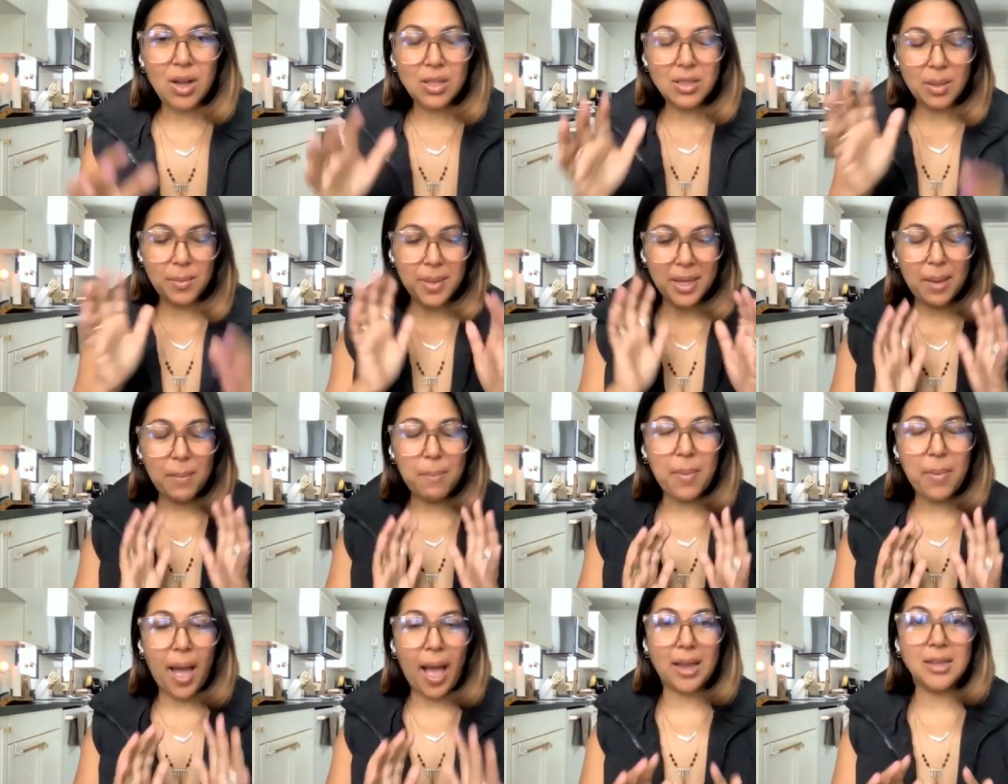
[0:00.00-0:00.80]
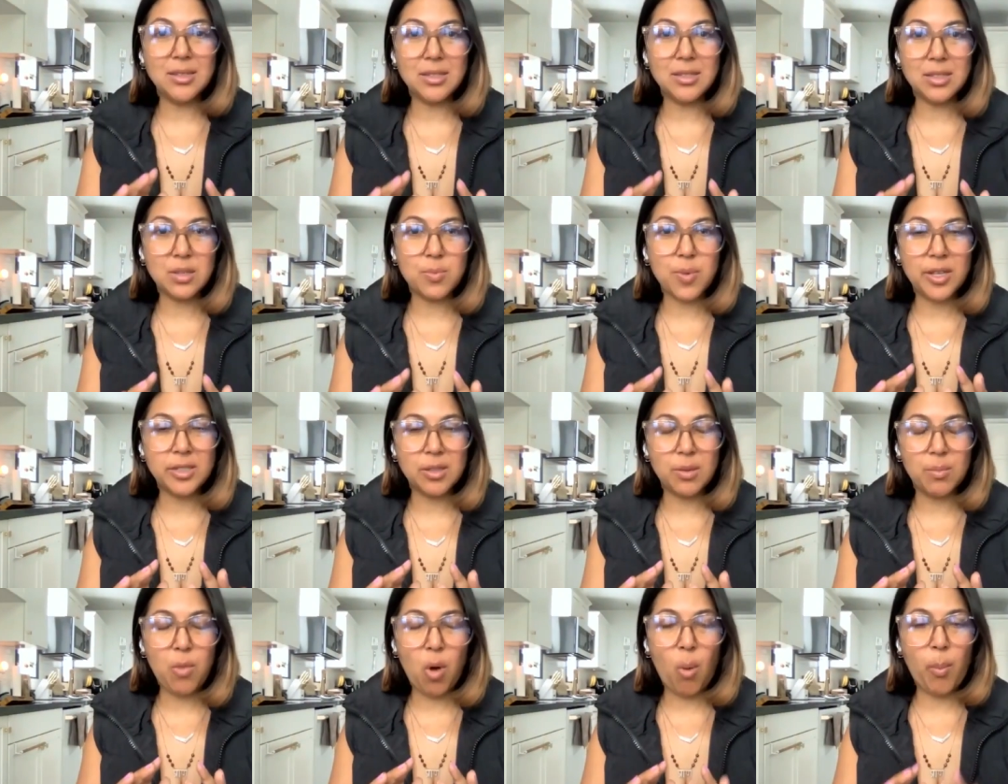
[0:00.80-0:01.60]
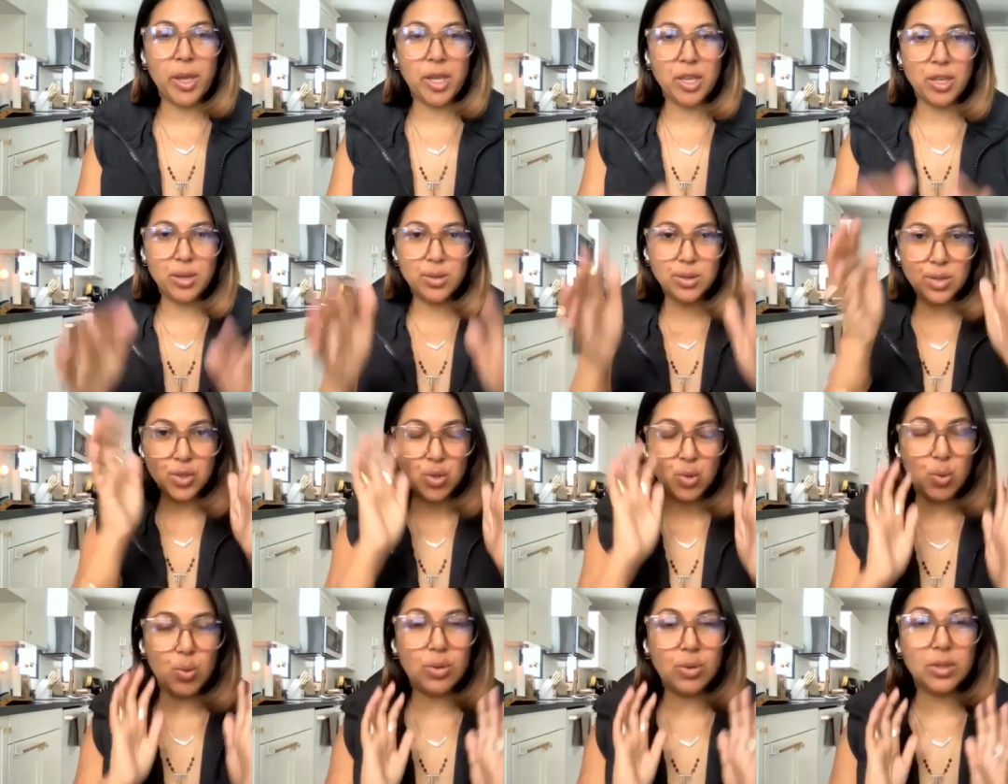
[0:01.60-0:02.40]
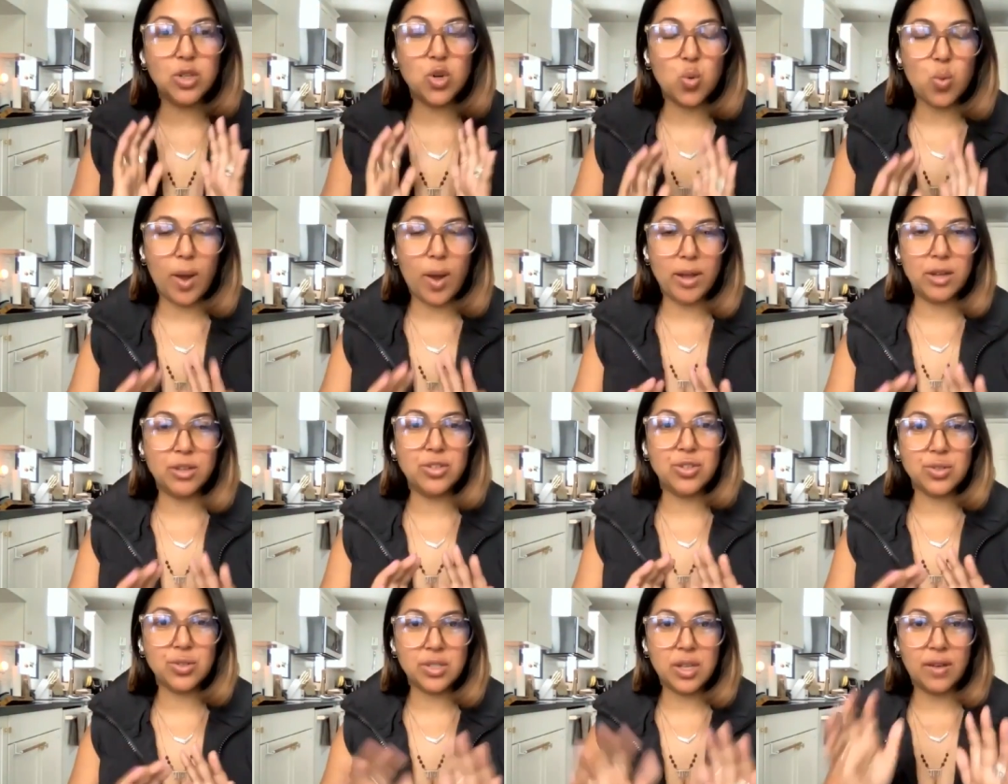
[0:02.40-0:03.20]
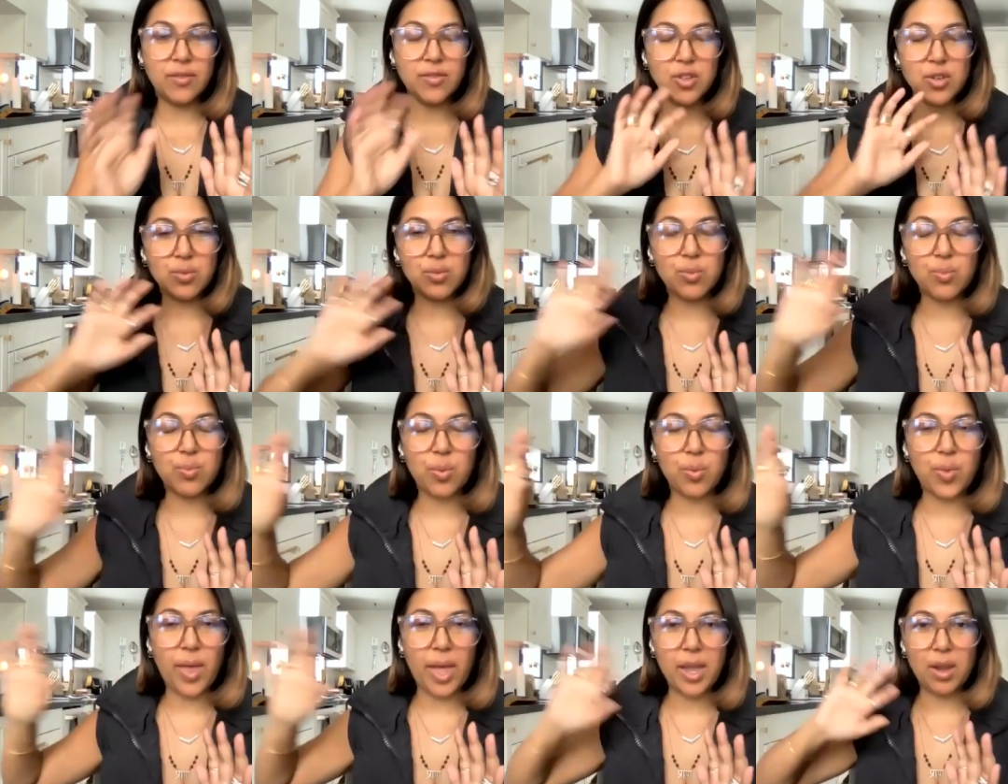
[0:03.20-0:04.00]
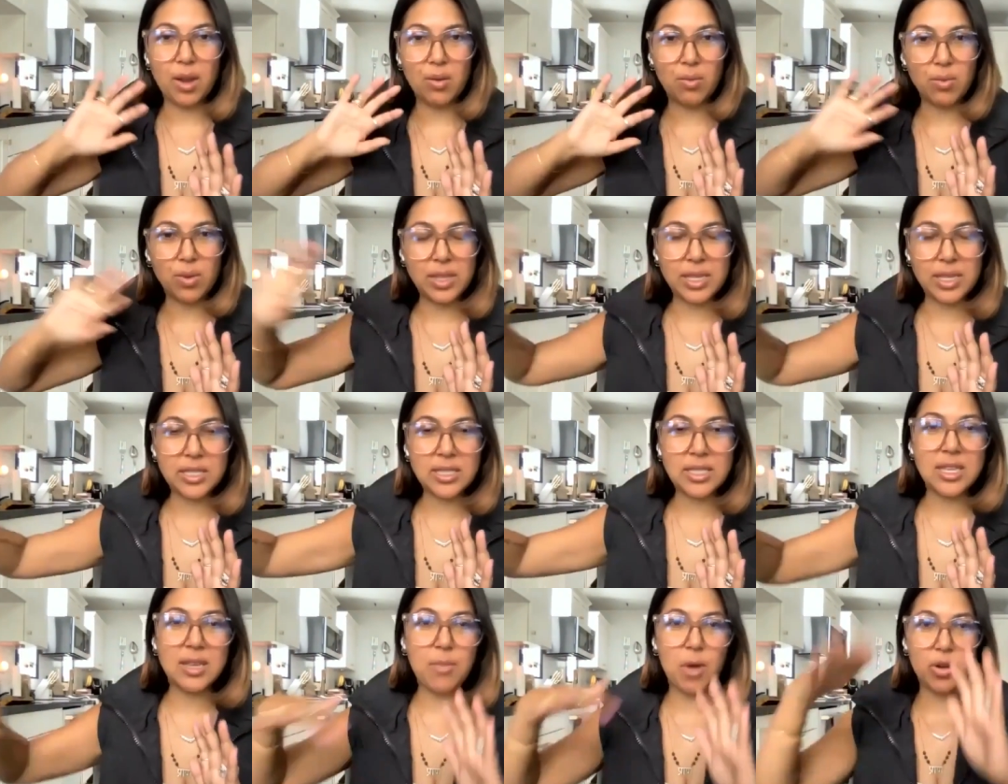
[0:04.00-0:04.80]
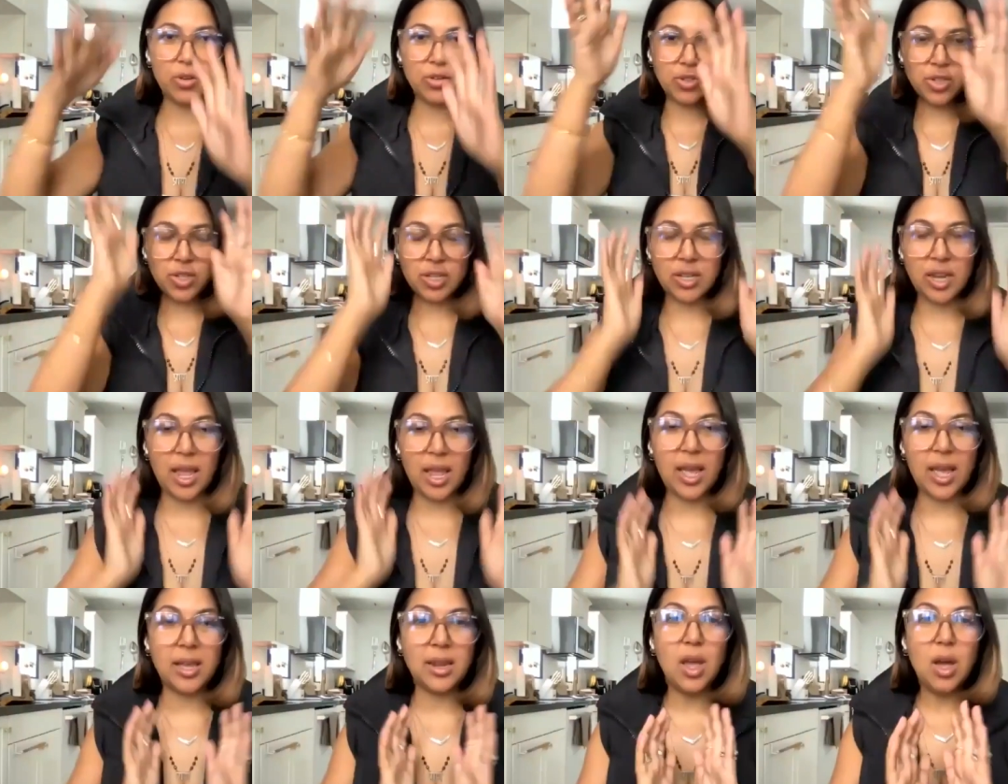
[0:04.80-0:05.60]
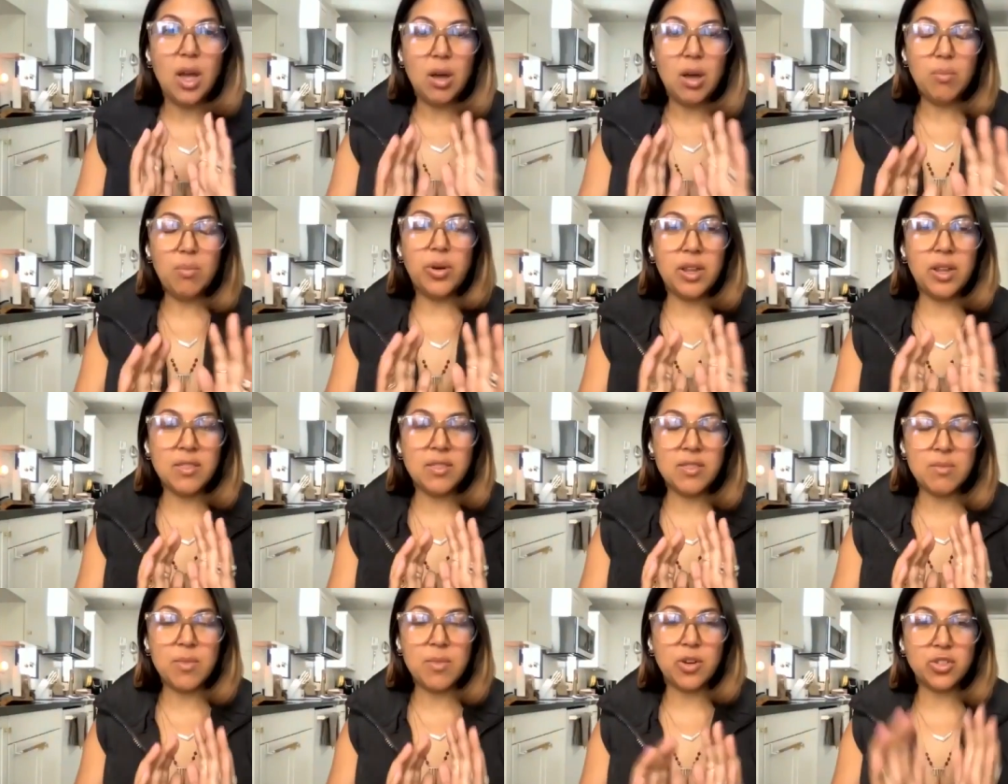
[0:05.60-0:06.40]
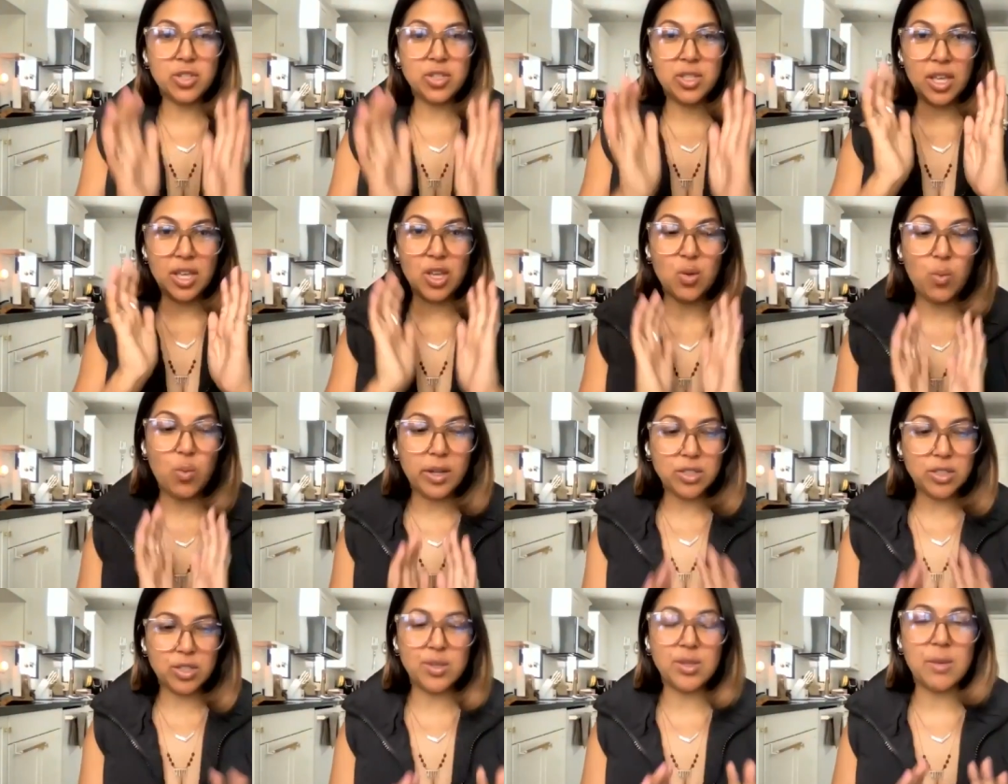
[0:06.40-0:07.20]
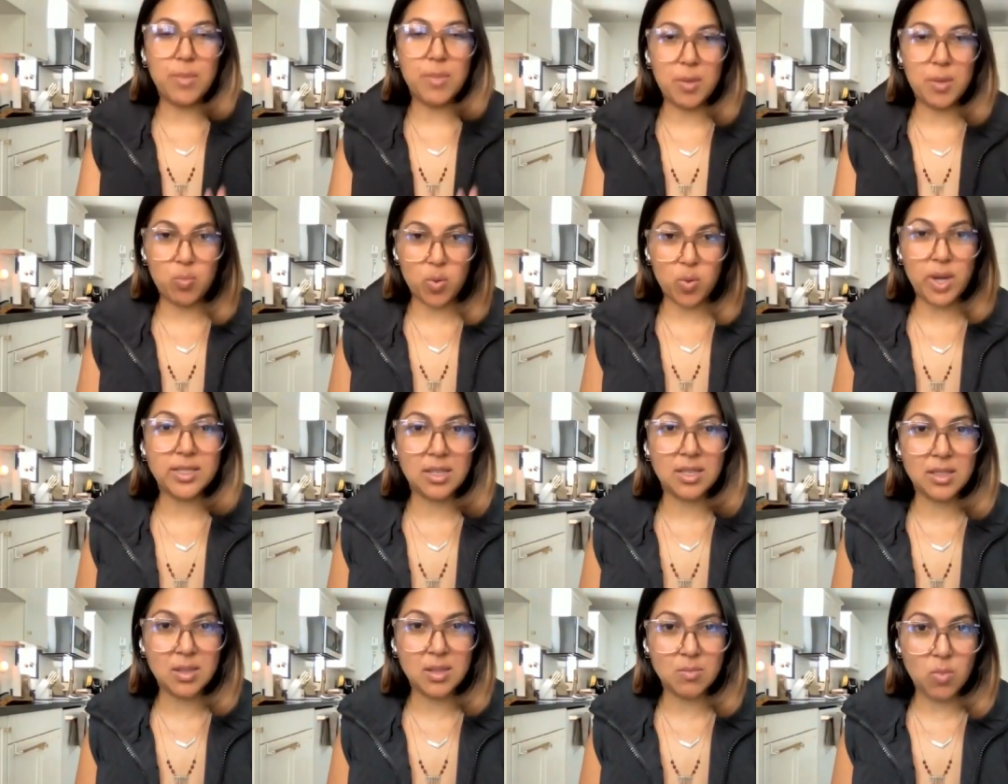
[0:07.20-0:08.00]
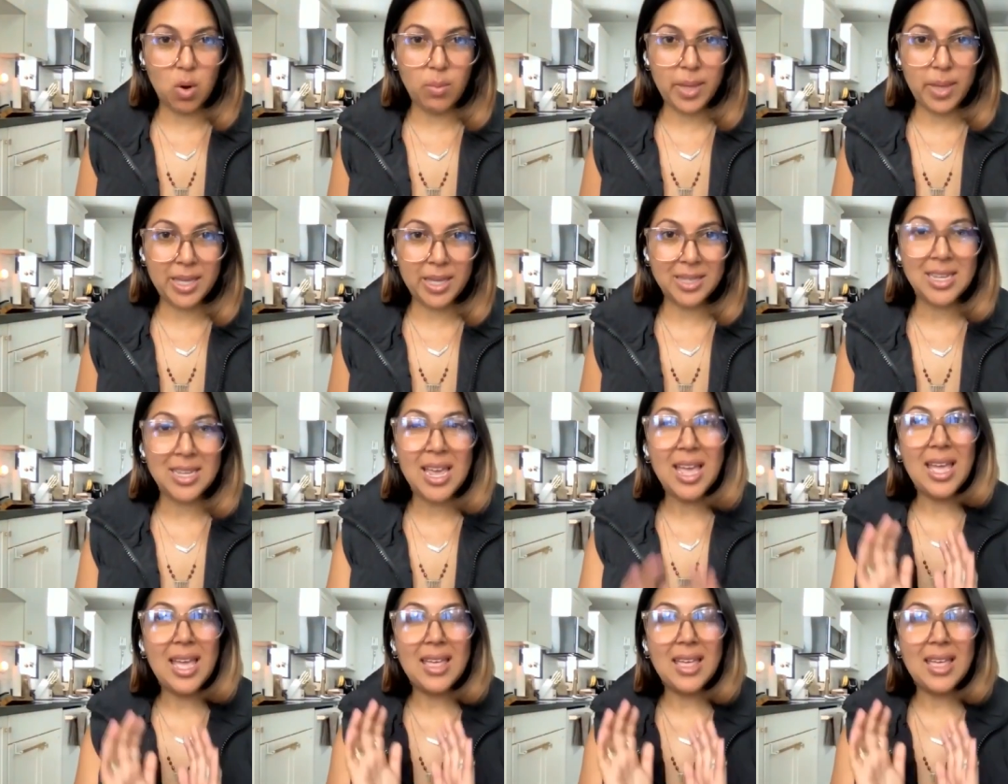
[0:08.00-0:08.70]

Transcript: let me get back into the present moment. Use a tool to ground yourself, to like release the emotion and put in the emotion that you want so you can be present in the moment.